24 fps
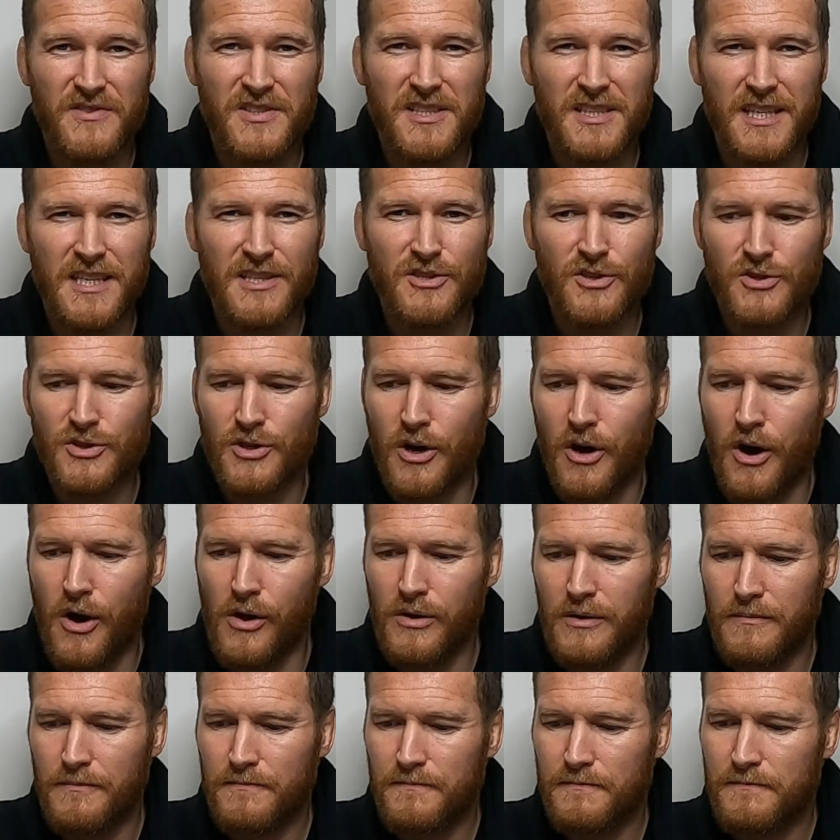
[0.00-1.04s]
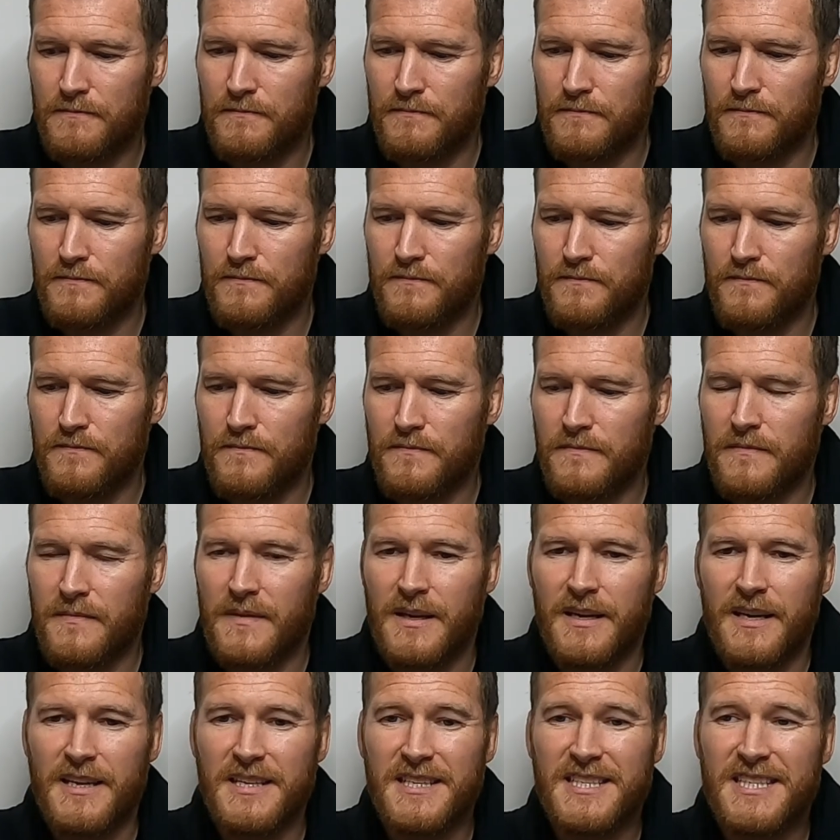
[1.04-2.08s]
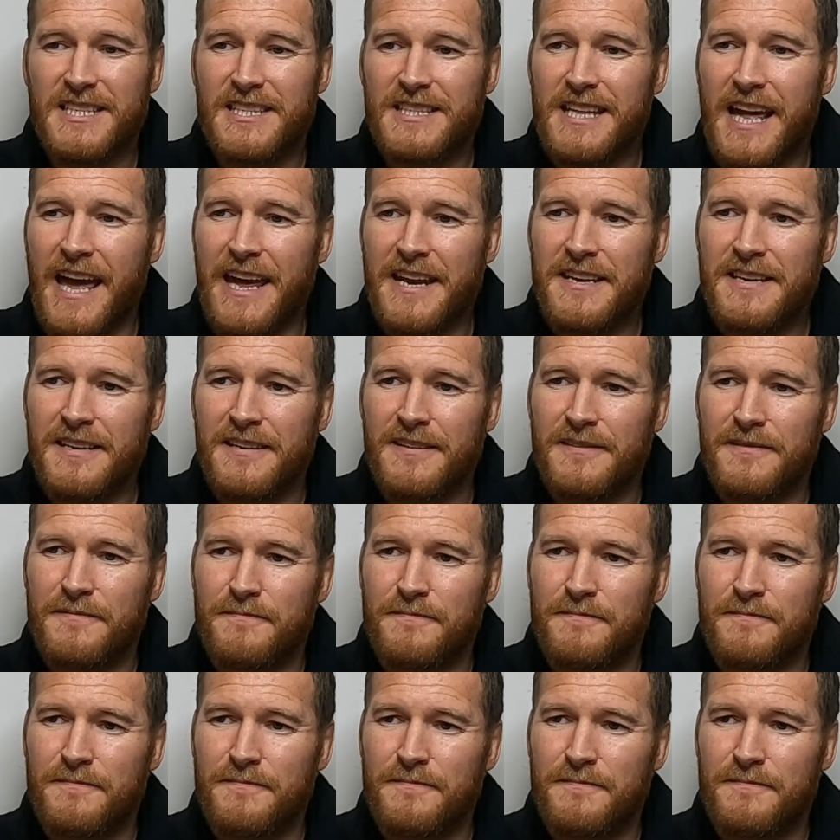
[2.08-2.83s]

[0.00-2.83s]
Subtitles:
scenes at all. Instead,